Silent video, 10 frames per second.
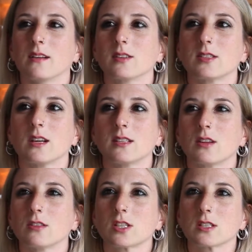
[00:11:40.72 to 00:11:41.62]
Because it's
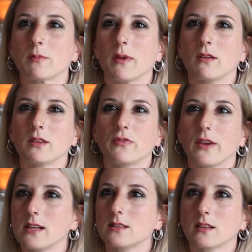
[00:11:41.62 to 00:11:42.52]
not just about the
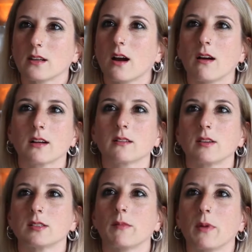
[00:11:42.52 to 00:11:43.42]
face and the character,
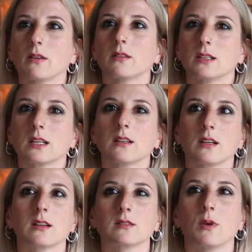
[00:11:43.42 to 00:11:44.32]
it's about the
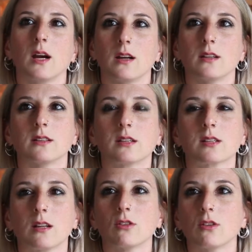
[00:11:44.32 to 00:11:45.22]
technique as well. There's
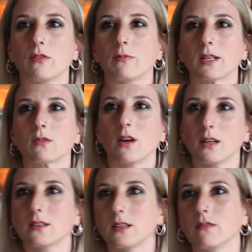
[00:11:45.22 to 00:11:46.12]
a lot of
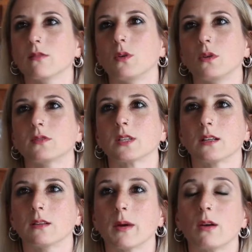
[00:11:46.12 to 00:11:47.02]
manuality involved,
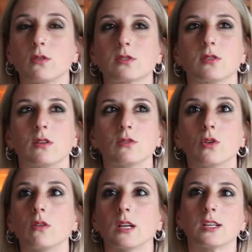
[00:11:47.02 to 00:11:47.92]
but also
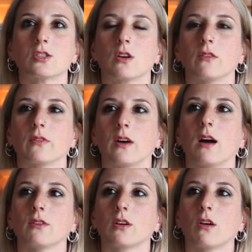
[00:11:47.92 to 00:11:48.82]
knowledge of
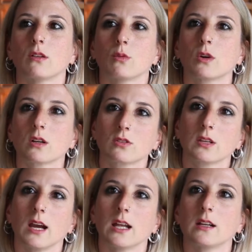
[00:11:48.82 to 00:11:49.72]
how the color work
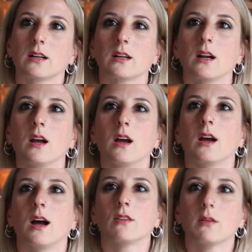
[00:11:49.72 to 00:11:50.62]
together,
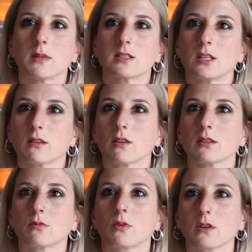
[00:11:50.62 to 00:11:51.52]
how the
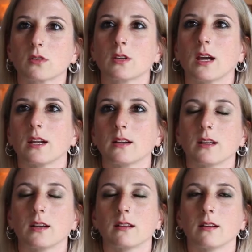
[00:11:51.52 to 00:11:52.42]
materials work together,
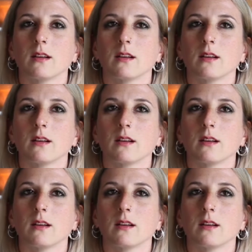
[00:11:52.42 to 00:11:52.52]
and